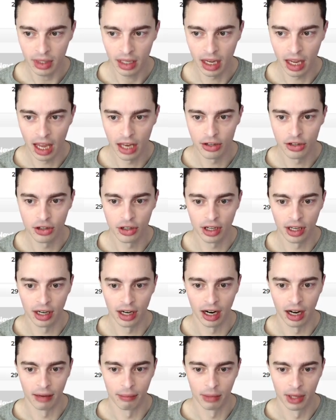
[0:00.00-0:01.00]
And you can
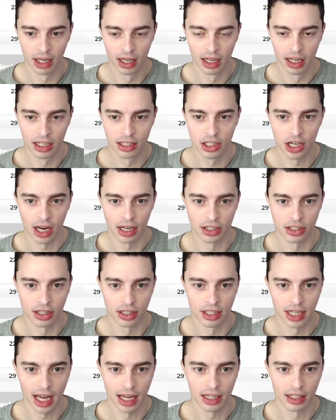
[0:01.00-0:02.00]
change the
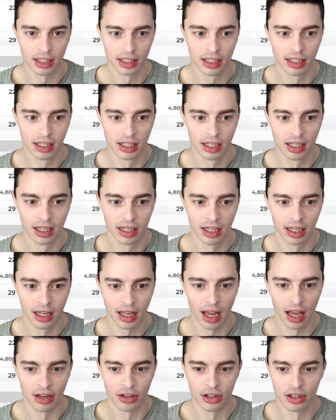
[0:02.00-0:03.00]
date,
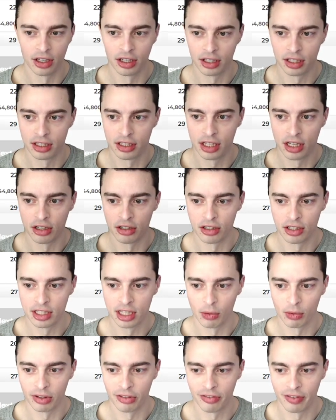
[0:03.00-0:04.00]
and you can continue to see
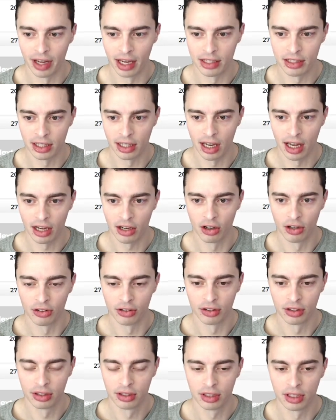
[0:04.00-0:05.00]
what the fares are like
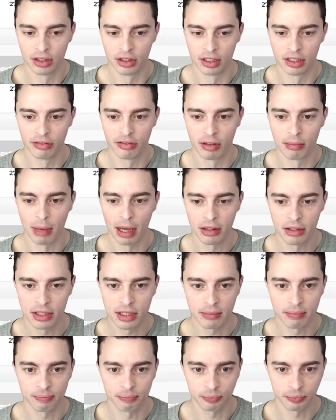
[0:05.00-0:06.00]
in the different months.
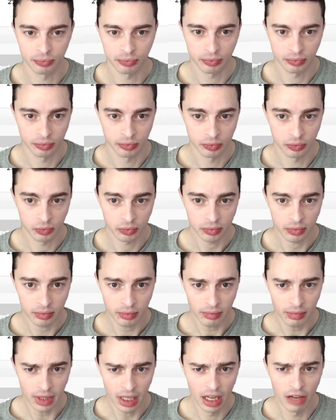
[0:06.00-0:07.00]

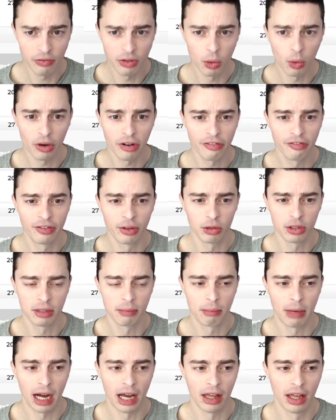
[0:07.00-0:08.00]
If you want to filter
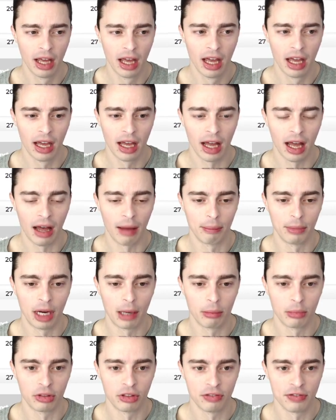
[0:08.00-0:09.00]
by
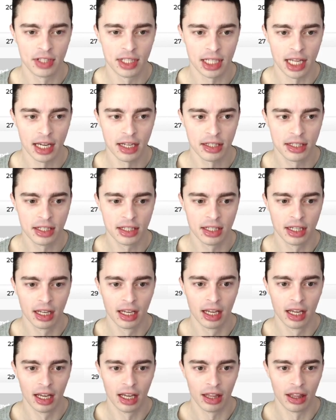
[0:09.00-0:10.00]
number of seats,
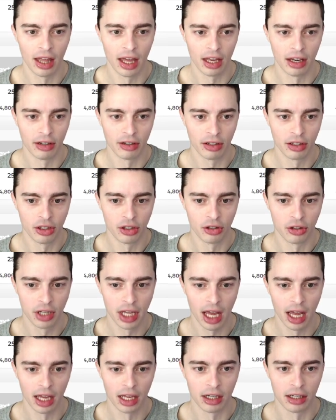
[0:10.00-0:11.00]
then you
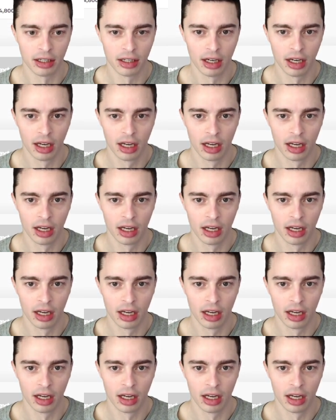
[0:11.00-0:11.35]
can